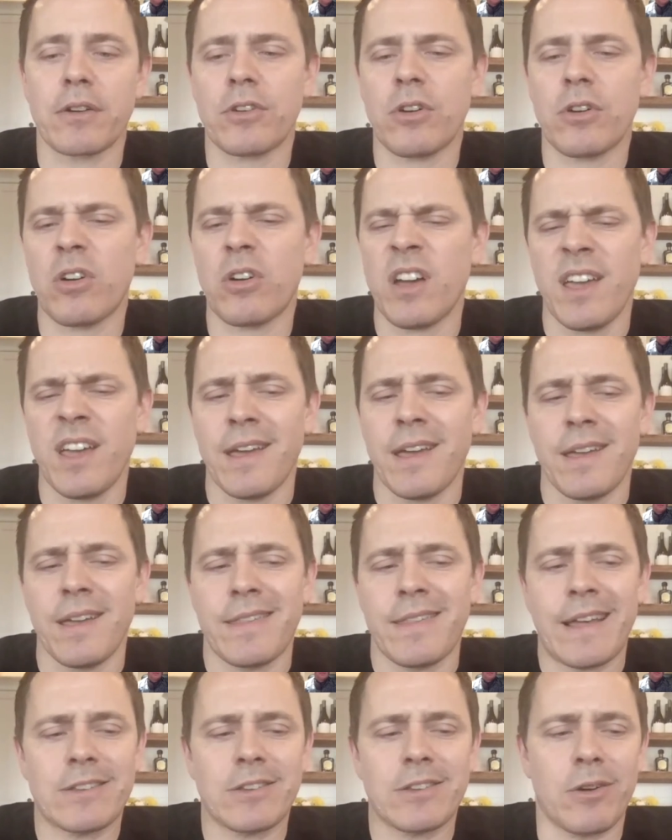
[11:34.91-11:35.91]
So
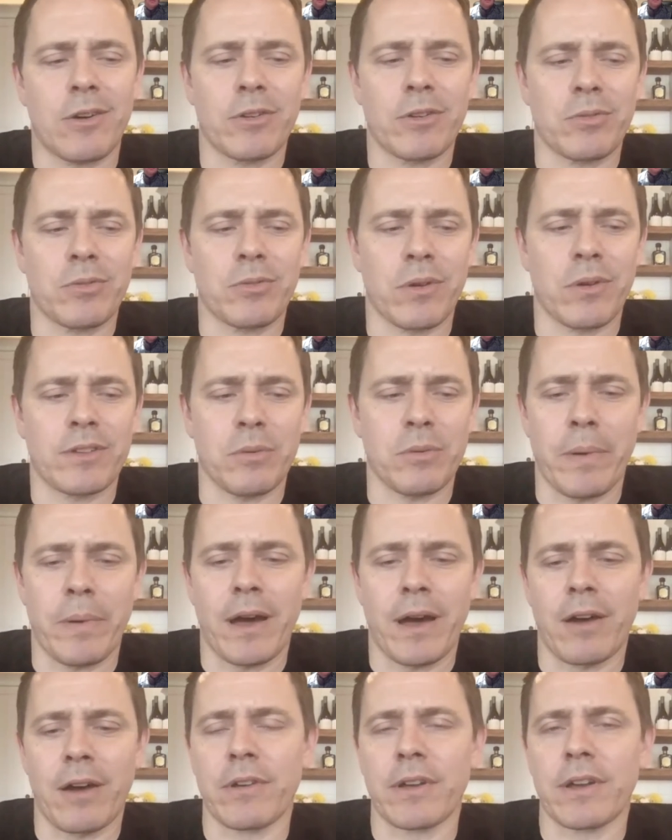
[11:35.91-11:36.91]
that's always what it's
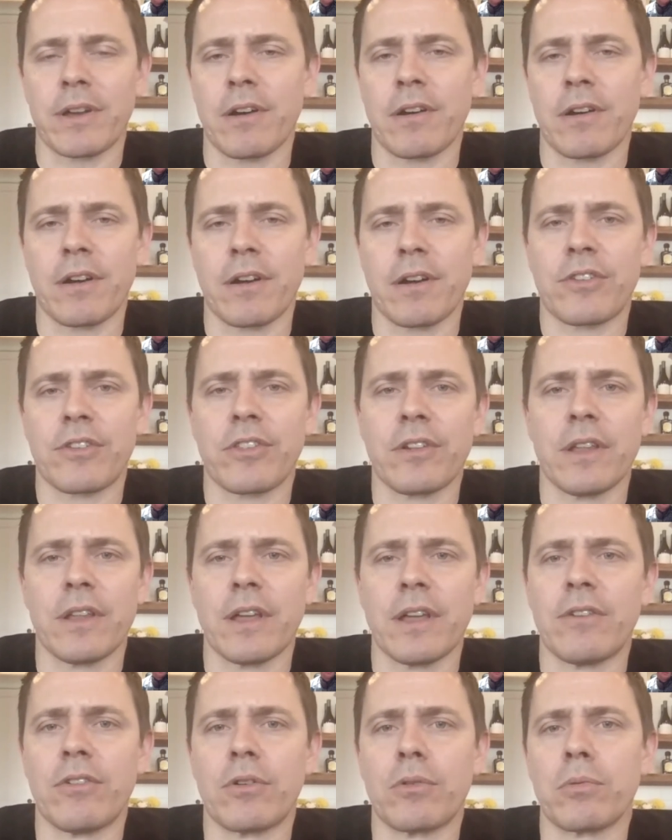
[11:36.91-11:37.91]
about, regardless of the
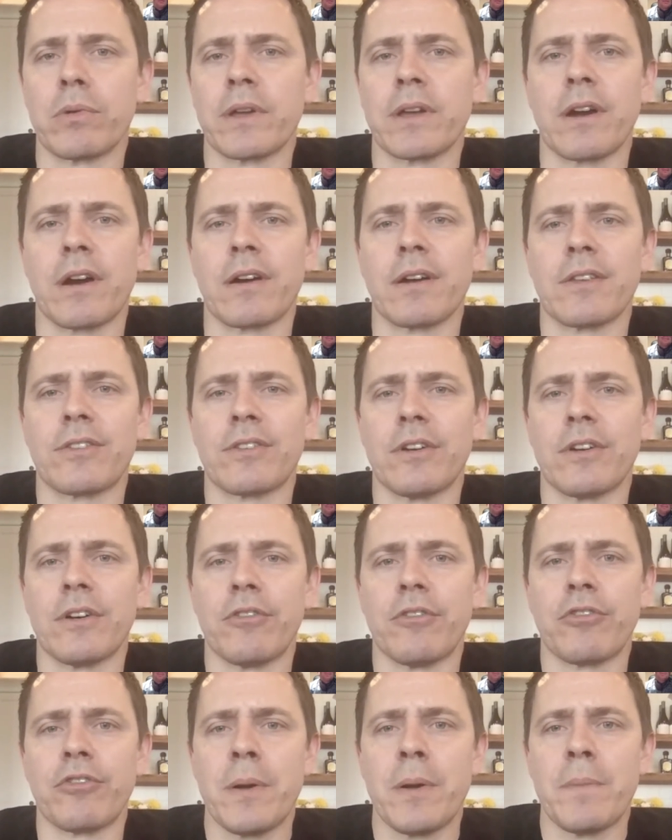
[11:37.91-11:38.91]
level, regardless
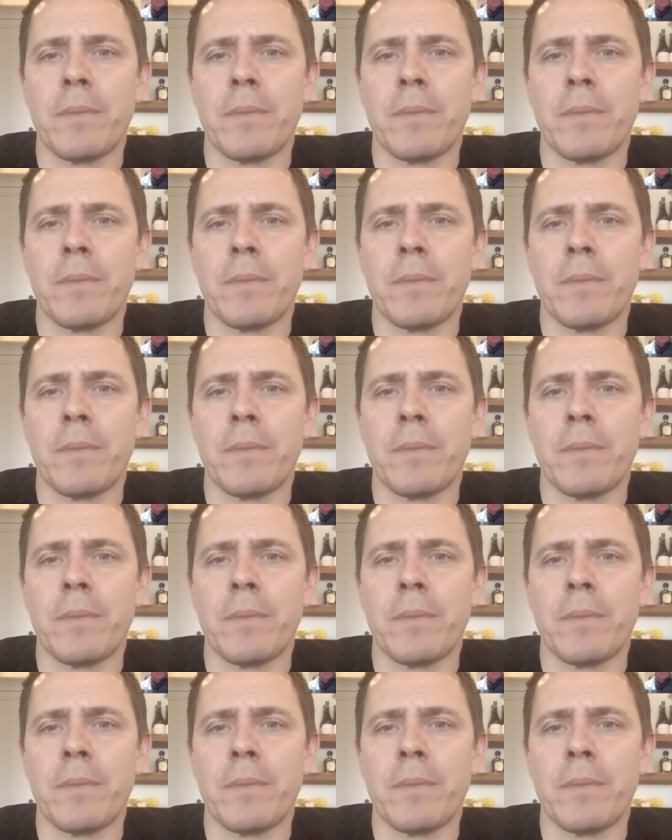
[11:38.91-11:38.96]
of